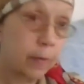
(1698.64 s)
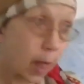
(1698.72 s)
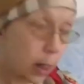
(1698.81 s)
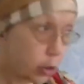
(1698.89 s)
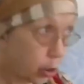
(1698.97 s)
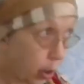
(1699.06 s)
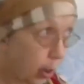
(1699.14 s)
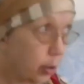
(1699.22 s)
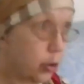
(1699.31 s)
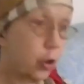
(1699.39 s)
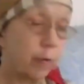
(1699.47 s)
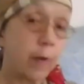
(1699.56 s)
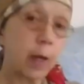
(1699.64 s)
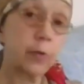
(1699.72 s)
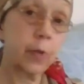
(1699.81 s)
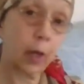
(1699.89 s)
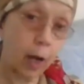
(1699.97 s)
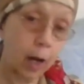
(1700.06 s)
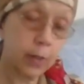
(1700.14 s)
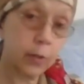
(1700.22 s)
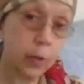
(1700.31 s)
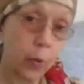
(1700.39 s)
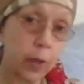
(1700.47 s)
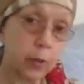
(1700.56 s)
That child should face a
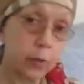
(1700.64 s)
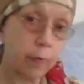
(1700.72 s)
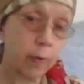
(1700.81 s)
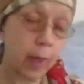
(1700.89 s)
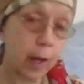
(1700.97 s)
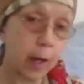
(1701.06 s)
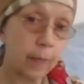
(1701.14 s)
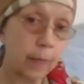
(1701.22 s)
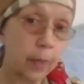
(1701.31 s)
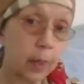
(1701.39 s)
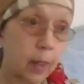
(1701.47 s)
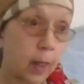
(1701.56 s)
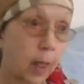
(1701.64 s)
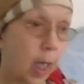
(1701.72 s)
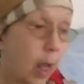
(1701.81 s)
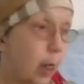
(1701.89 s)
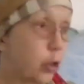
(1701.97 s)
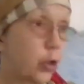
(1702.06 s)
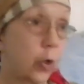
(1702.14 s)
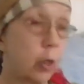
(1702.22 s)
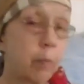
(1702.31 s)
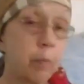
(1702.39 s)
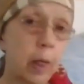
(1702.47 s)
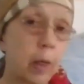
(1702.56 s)
consequence for that. And it
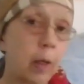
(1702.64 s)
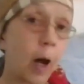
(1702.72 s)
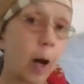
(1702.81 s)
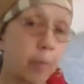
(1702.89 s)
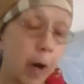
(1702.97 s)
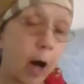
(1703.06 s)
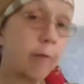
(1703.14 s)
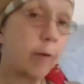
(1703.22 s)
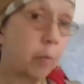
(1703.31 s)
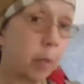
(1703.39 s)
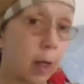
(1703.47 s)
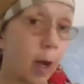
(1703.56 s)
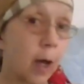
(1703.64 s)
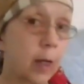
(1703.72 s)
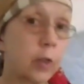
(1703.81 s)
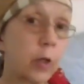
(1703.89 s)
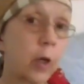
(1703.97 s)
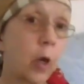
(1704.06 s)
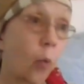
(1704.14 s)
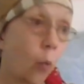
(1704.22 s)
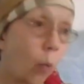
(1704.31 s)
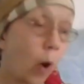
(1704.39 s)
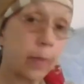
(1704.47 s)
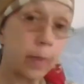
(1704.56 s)
shouldn't be above and beyond
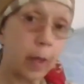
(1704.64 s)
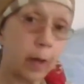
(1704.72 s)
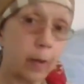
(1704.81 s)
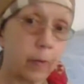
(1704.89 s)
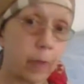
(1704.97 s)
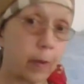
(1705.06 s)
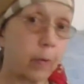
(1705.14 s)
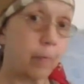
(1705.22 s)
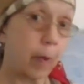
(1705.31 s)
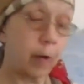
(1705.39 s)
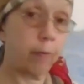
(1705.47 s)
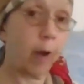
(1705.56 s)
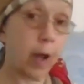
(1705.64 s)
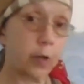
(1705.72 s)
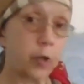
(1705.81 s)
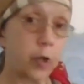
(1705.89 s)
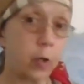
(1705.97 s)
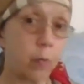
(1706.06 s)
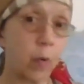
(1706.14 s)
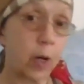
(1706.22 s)
what the infraction